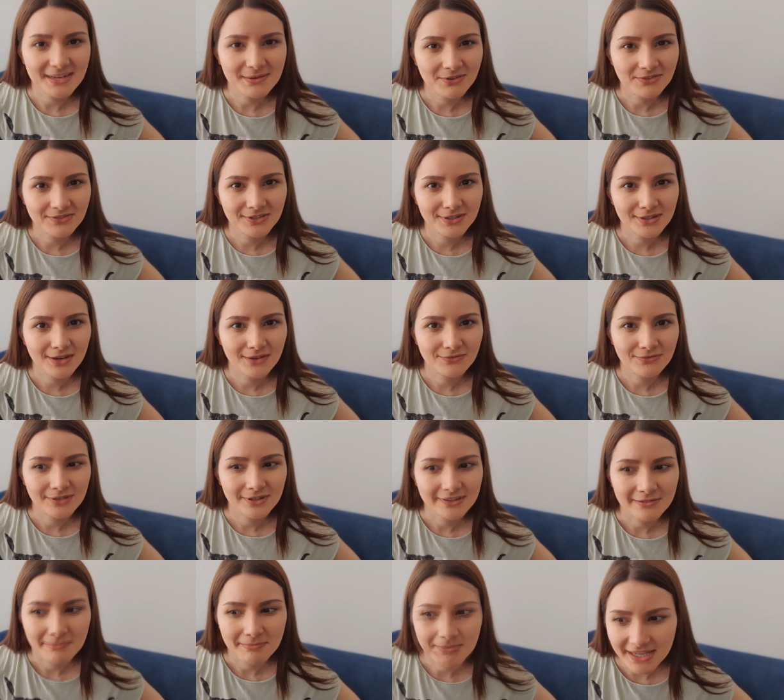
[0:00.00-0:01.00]
of the love
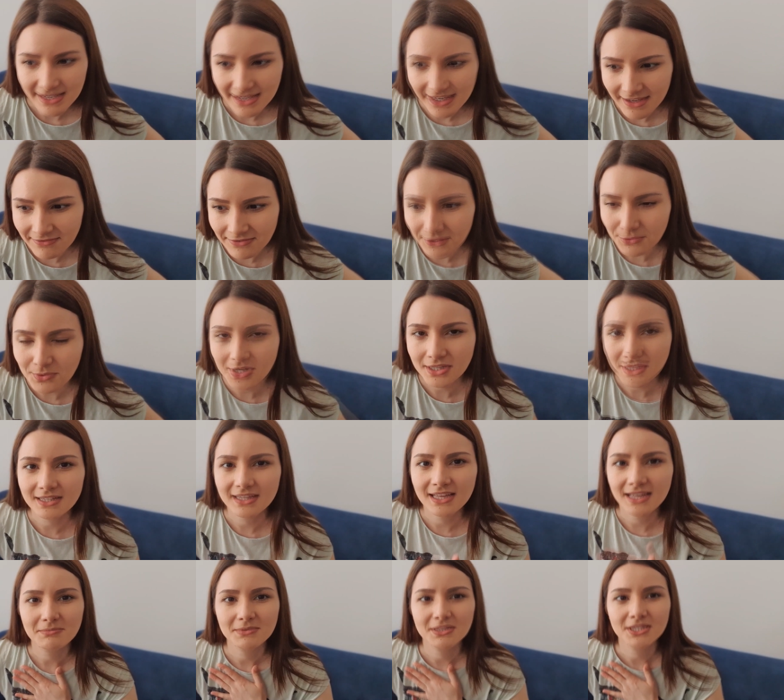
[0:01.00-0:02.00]
with me, if you want to
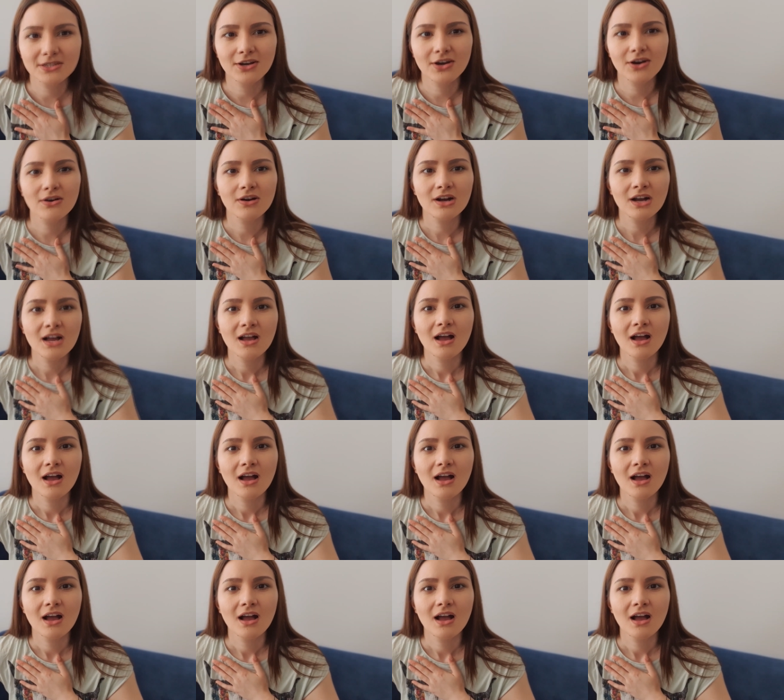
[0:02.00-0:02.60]
let me know